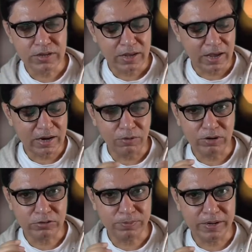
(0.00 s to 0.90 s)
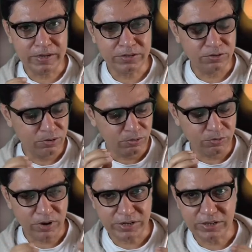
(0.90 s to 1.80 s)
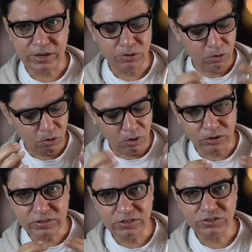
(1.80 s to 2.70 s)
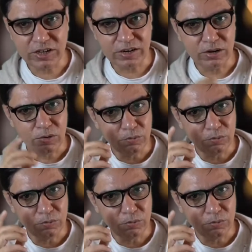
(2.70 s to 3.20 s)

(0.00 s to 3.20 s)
and I will explain it right here on this channel,